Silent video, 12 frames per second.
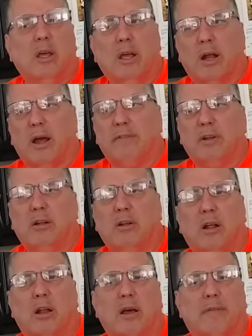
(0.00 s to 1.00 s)
And I've done
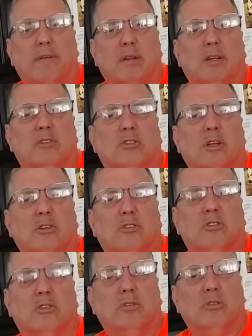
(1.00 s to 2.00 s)
enough of these
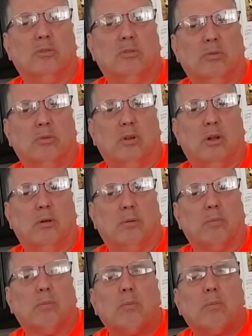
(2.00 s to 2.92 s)
things to, you know,